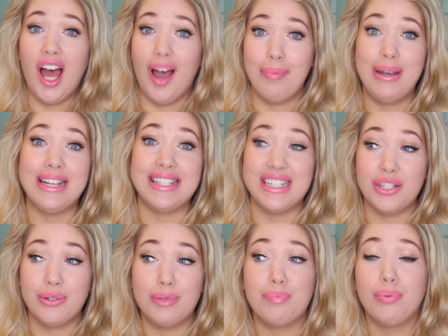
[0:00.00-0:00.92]
I've been listening
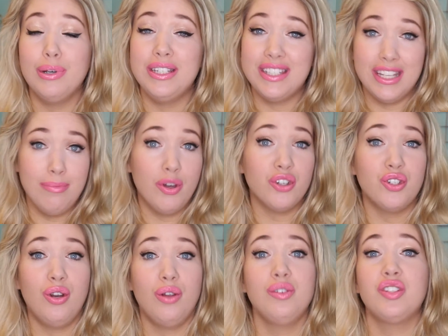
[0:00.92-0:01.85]
to it pretty
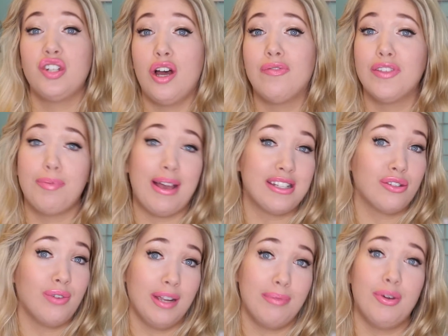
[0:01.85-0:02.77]
much non-stop for the past
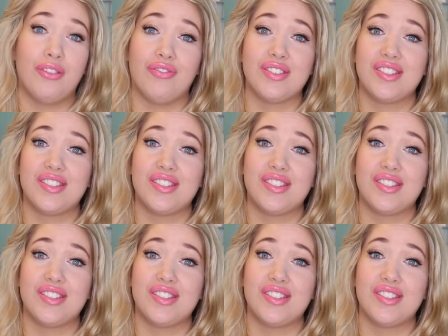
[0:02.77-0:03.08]
3 months,